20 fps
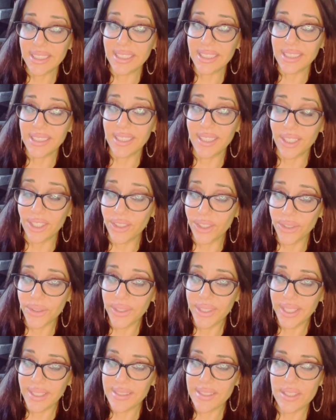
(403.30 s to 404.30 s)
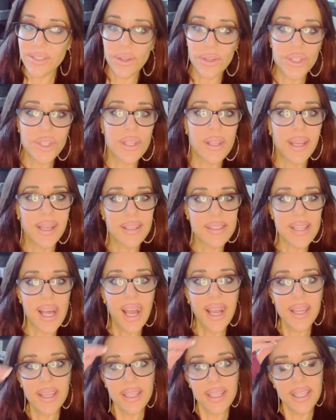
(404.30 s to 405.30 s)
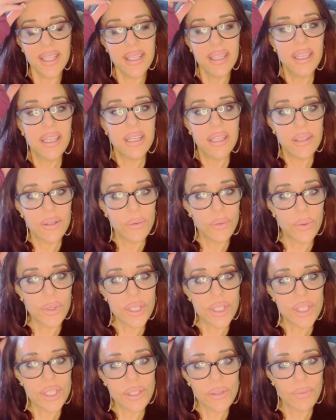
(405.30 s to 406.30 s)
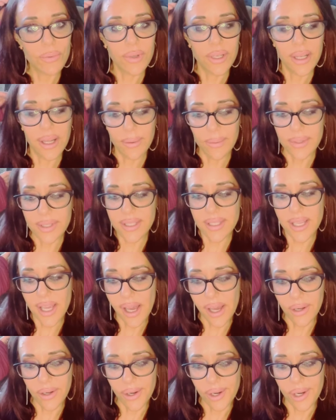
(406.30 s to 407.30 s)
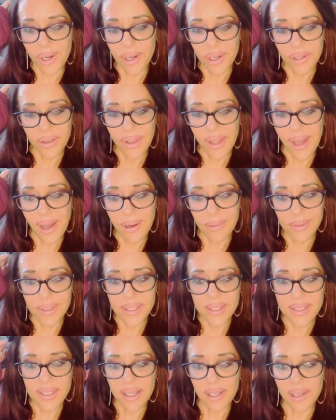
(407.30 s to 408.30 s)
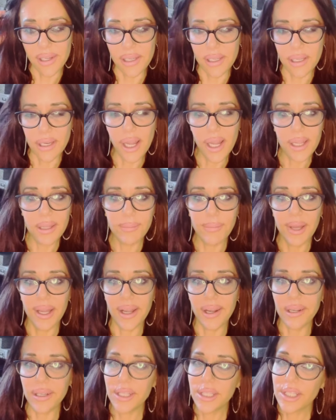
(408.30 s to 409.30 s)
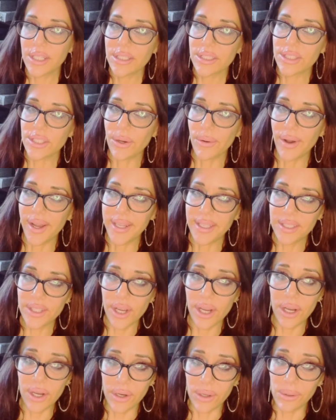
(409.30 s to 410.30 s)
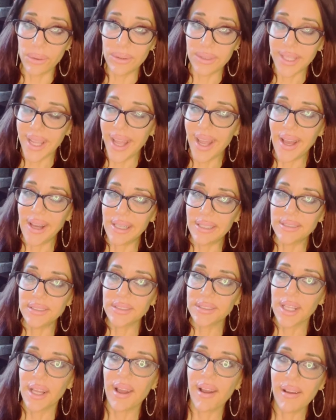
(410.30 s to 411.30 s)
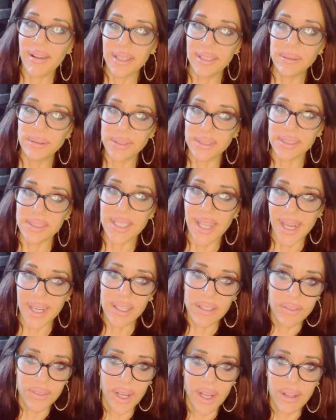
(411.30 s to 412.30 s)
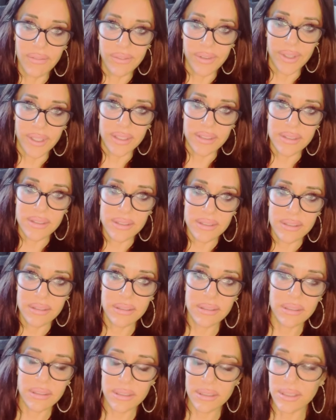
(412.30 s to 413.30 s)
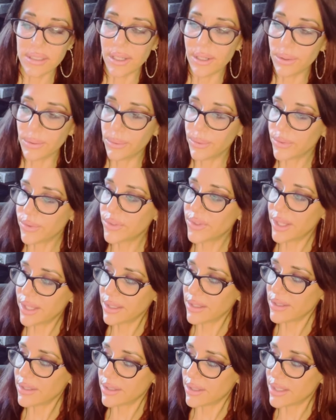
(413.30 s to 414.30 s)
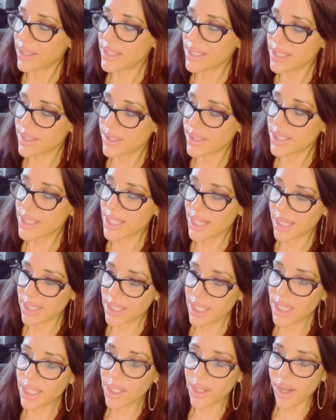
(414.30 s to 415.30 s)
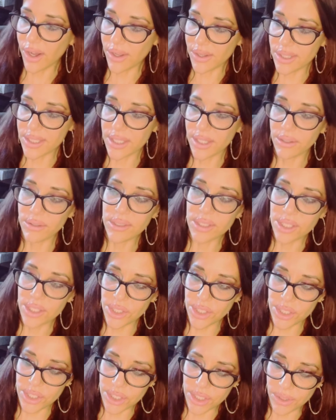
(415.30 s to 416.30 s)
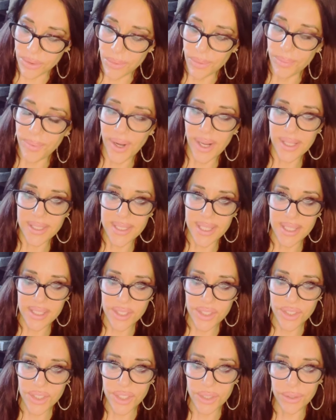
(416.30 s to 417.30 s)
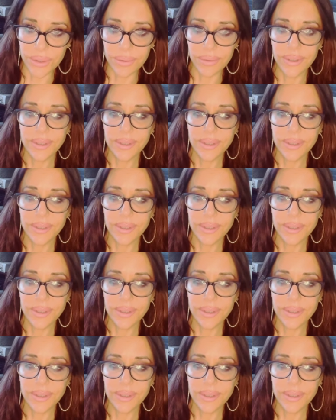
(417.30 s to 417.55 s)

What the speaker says: including social anxiety, which when I was younger, that was a nightmare. So I know now it was lack of confidence. So this technique also teaches you a process to,